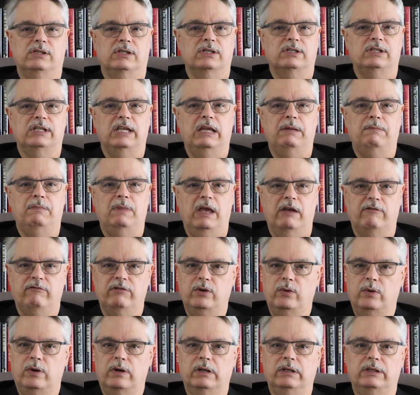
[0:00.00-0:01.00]
is the same
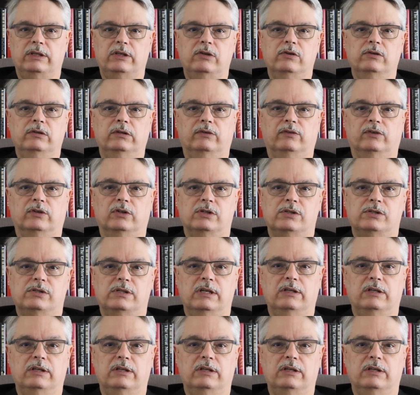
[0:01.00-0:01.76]
everywhere in the universe,